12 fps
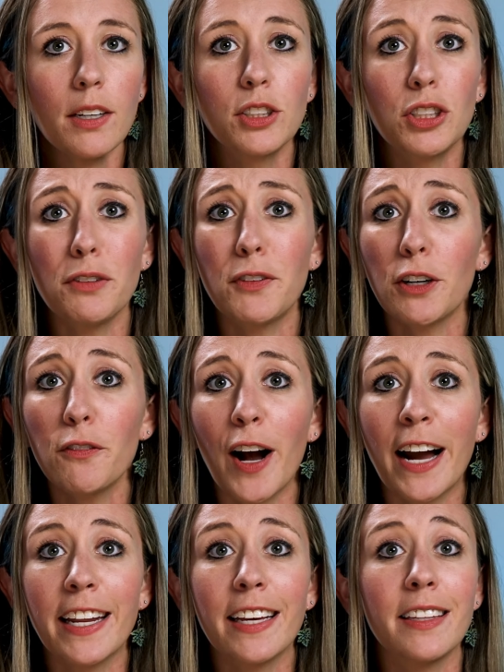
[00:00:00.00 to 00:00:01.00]
So if you're
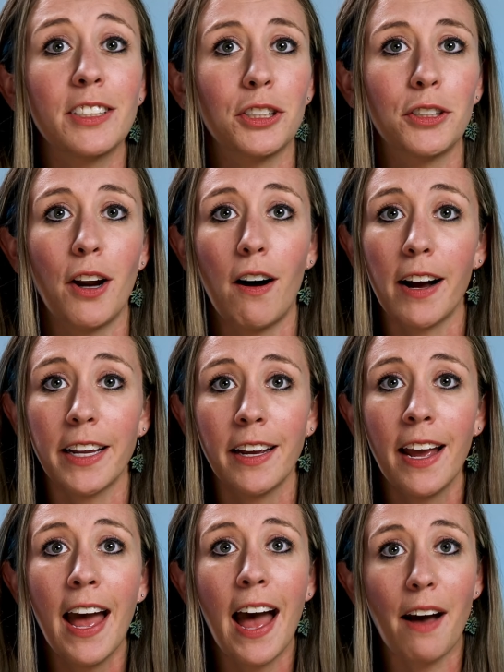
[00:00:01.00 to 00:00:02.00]
finding that you're not
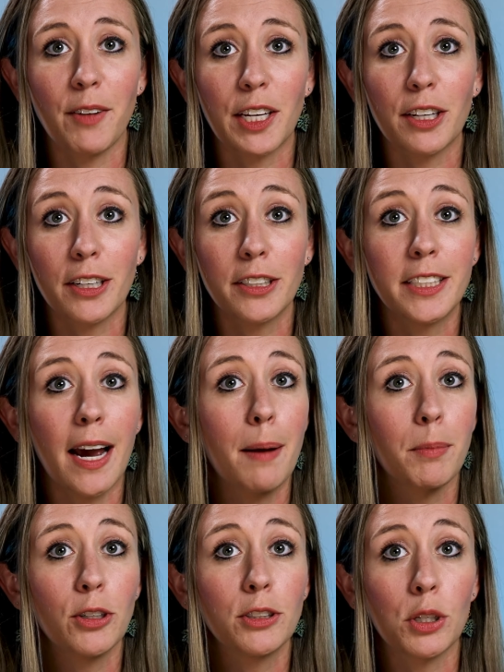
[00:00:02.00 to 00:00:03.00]
having a good
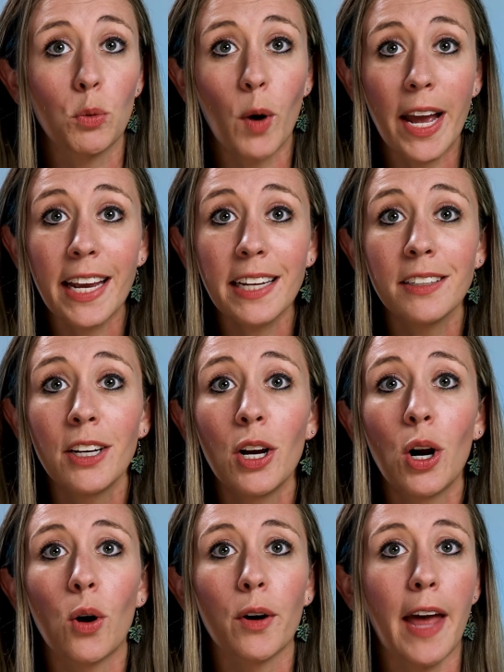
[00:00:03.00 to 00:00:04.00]
time losing weight,
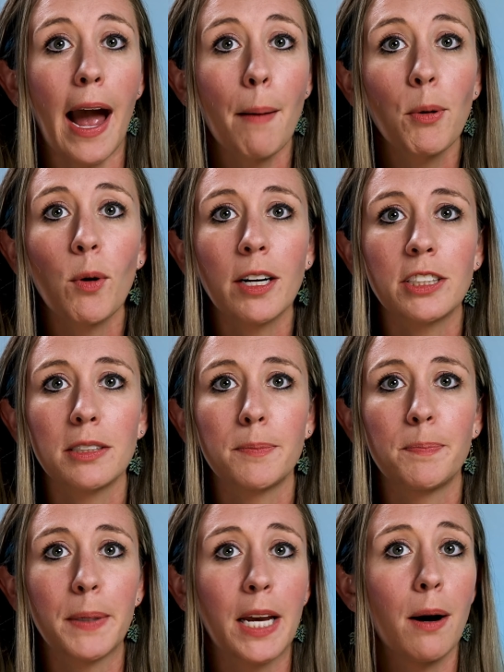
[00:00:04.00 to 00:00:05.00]
or the Apple Watch has
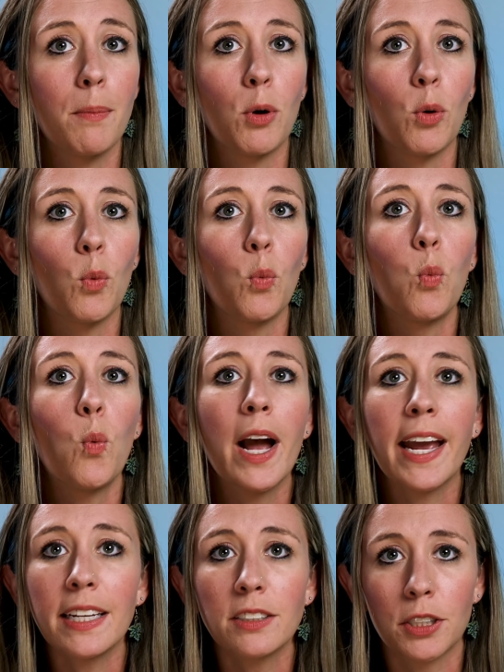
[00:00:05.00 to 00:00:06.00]
become
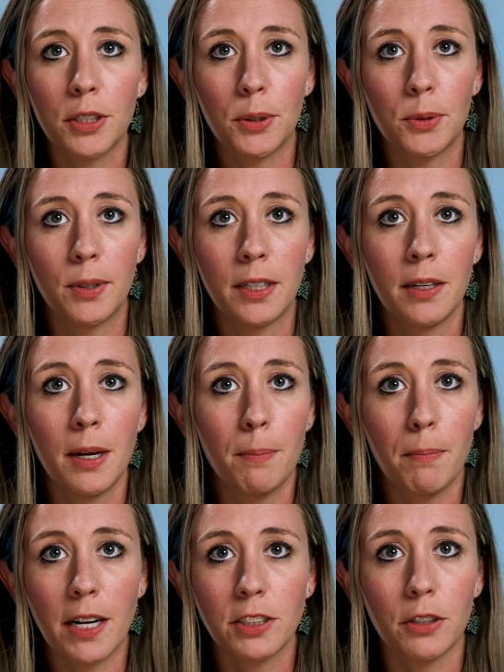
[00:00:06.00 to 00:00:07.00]
way too
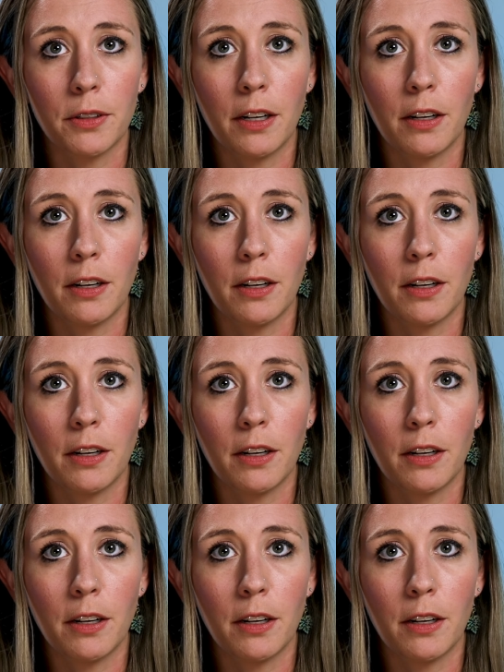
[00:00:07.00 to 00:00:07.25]
much on